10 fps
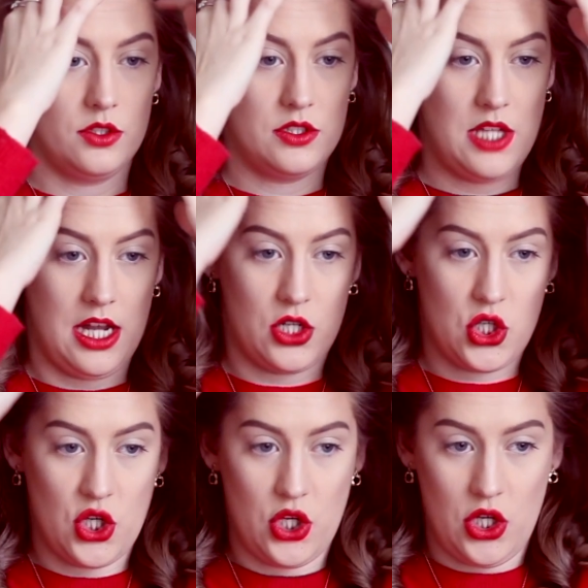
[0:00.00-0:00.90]

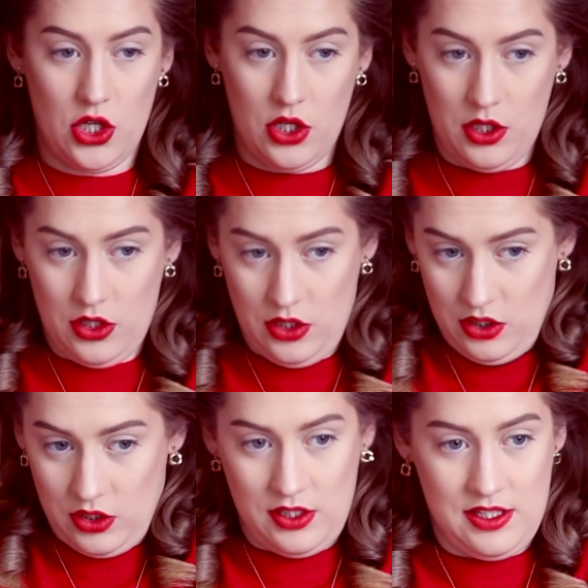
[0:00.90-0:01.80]
Section,
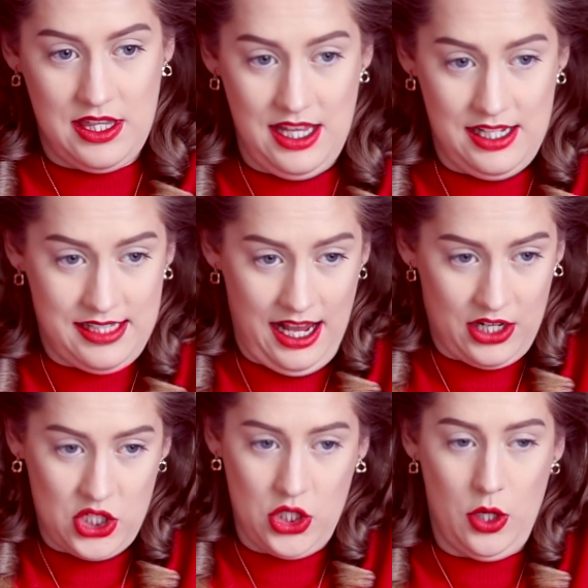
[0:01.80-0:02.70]
because this
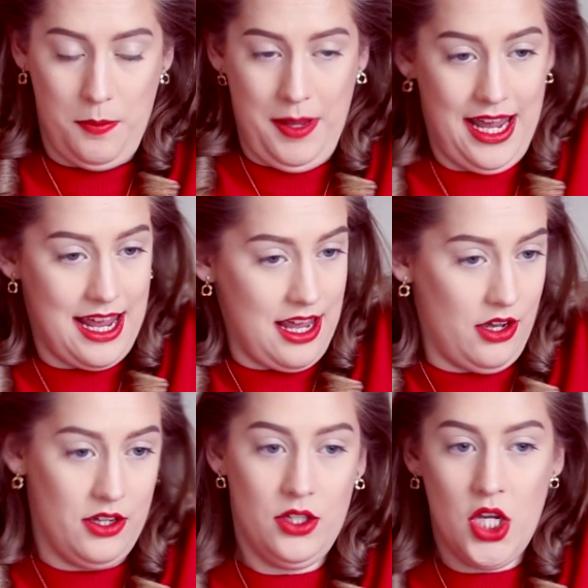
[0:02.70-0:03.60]
section up
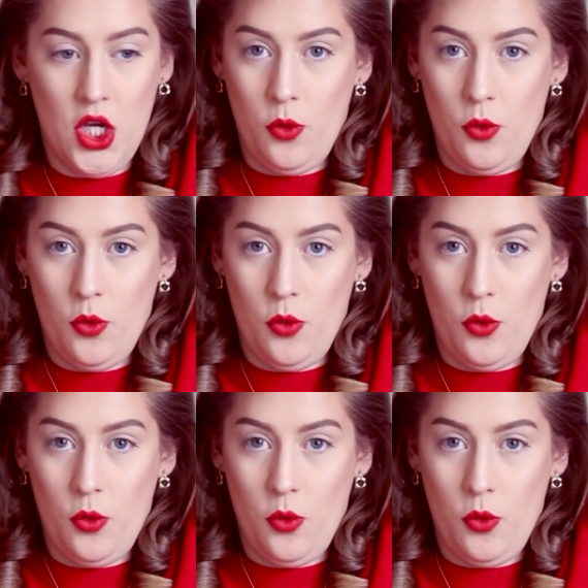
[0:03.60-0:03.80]
here